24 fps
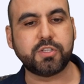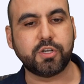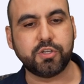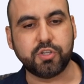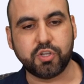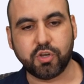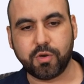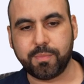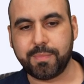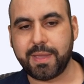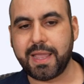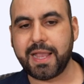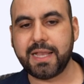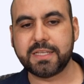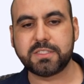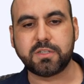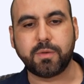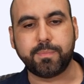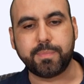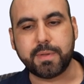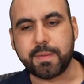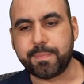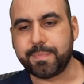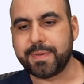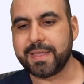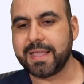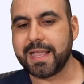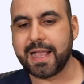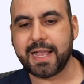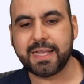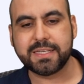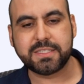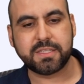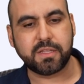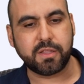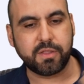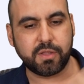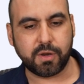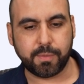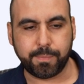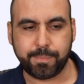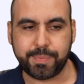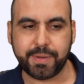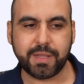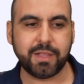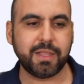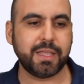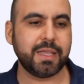their domains, their B P S, their
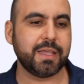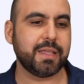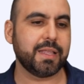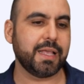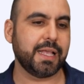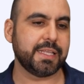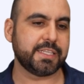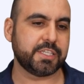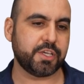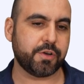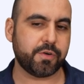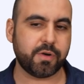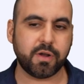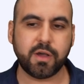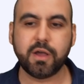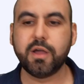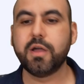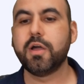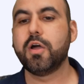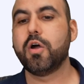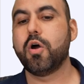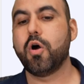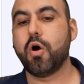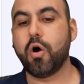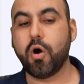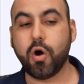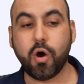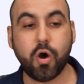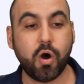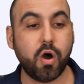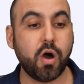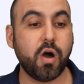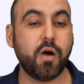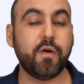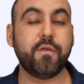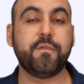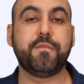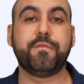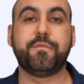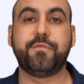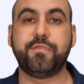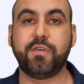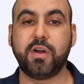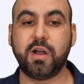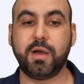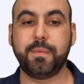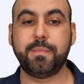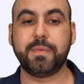billing, et cetera, all
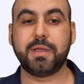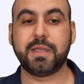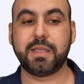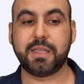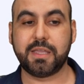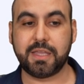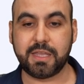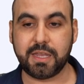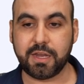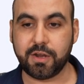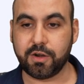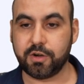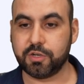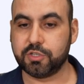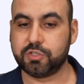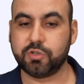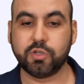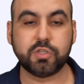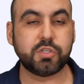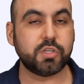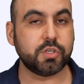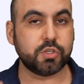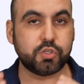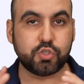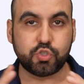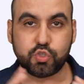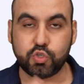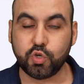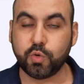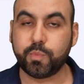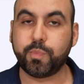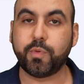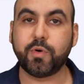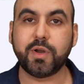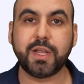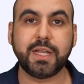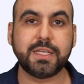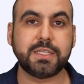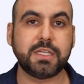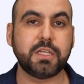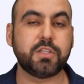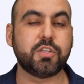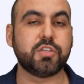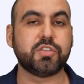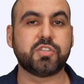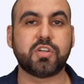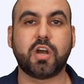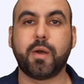from here. So it's super easy
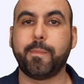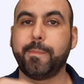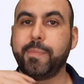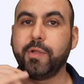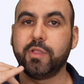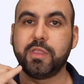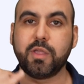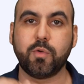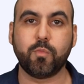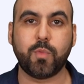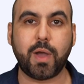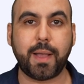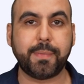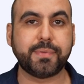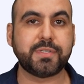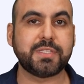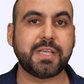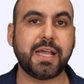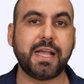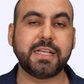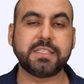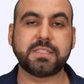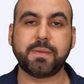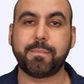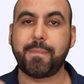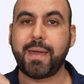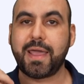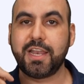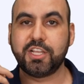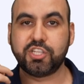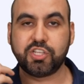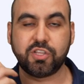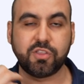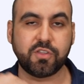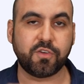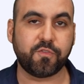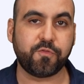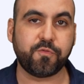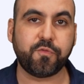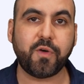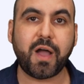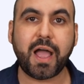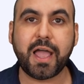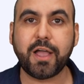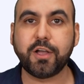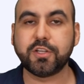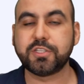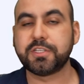to start building websites, managing their
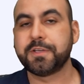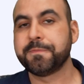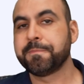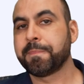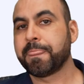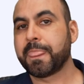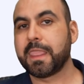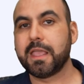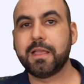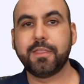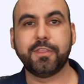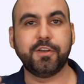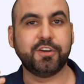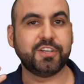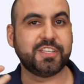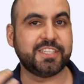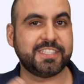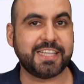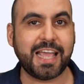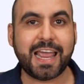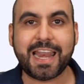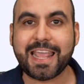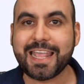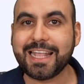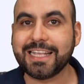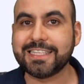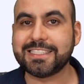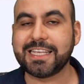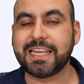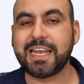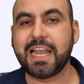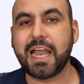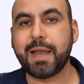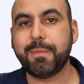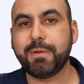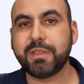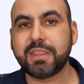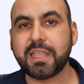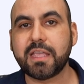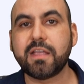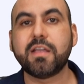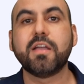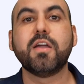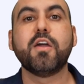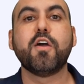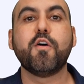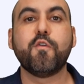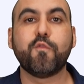files, their settings, and everything
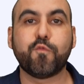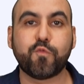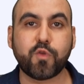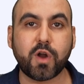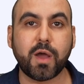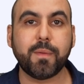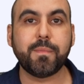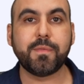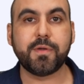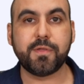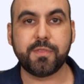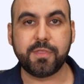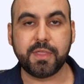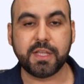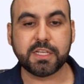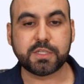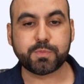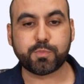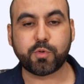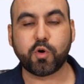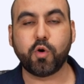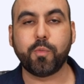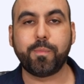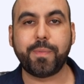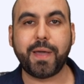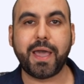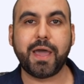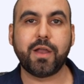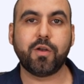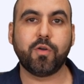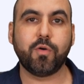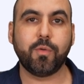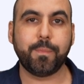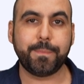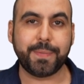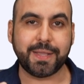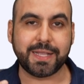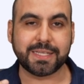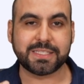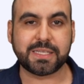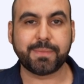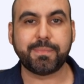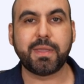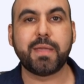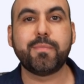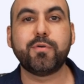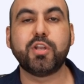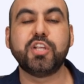from this Pro Panel because
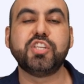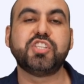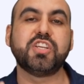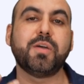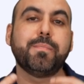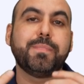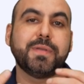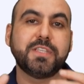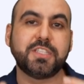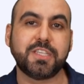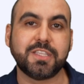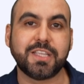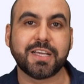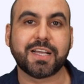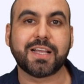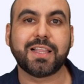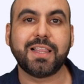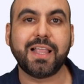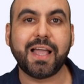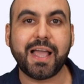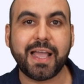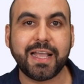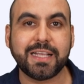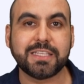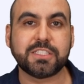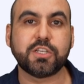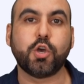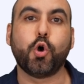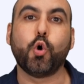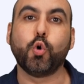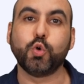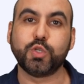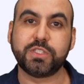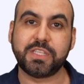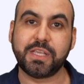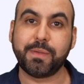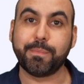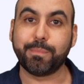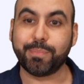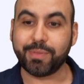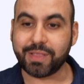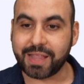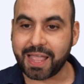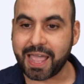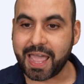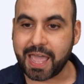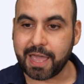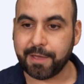I'm able to jump into the client's hosting
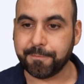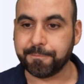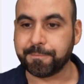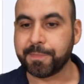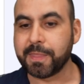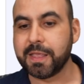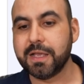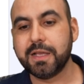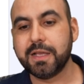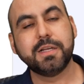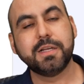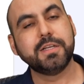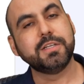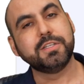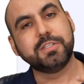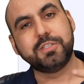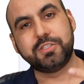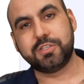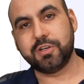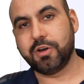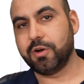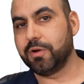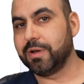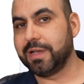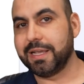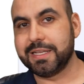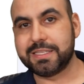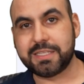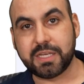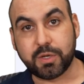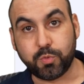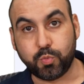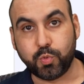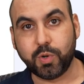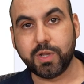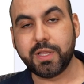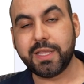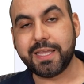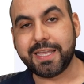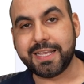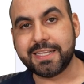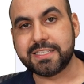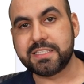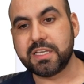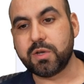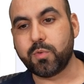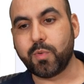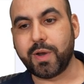plan. So it's a really
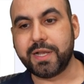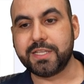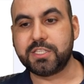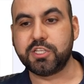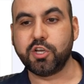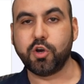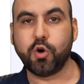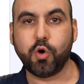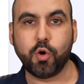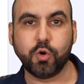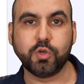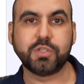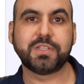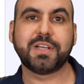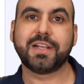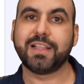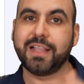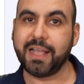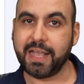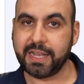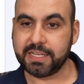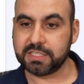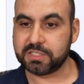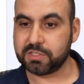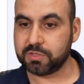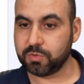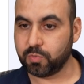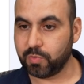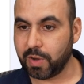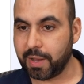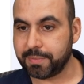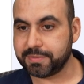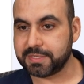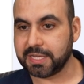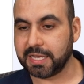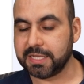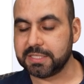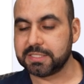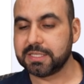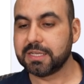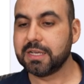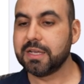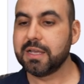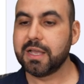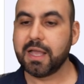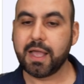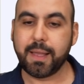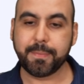easy way to host clients' websites.
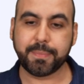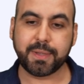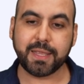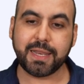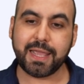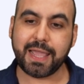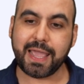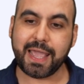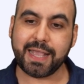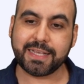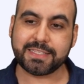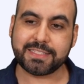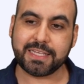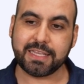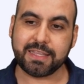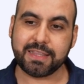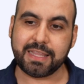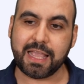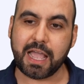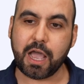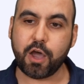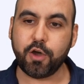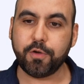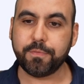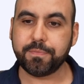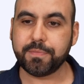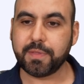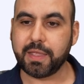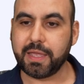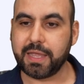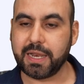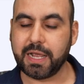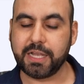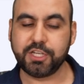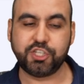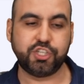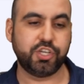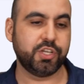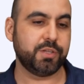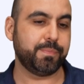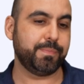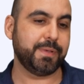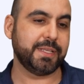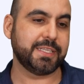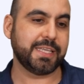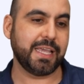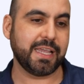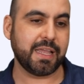I'm gonna exit now, and I should
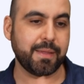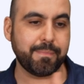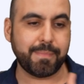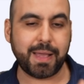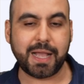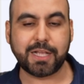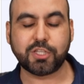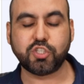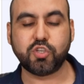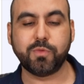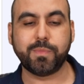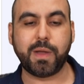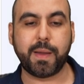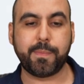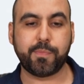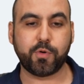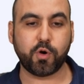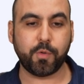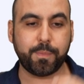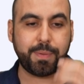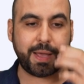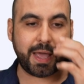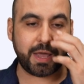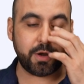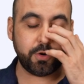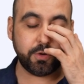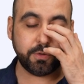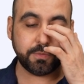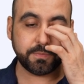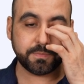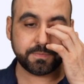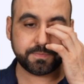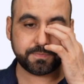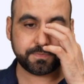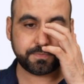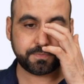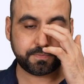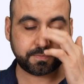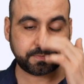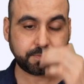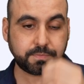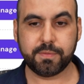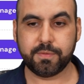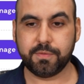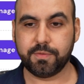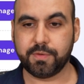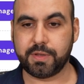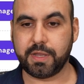be taken back to my Pro Panel.
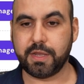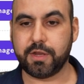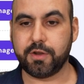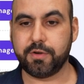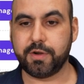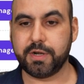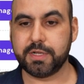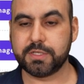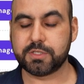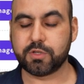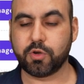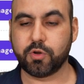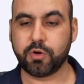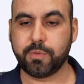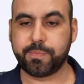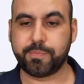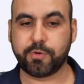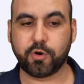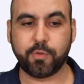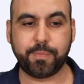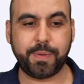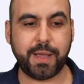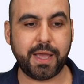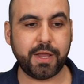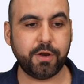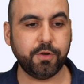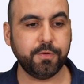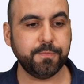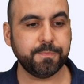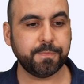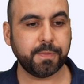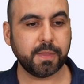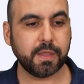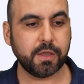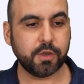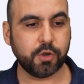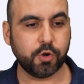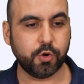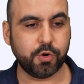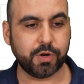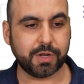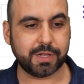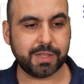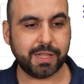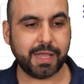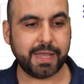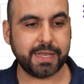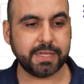Okay, here it is, go to Pro Panel, go to
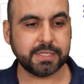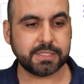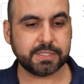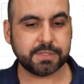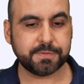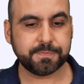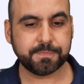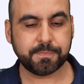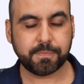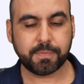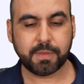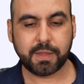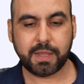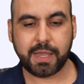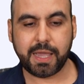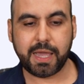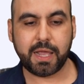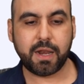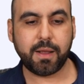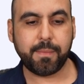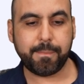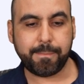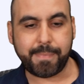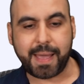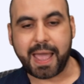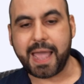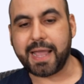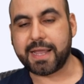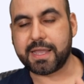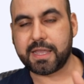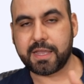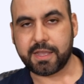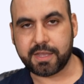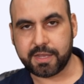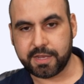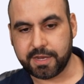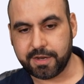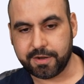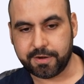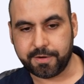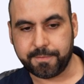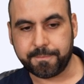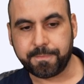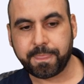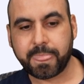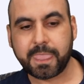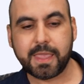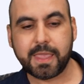clients, and I'm back here.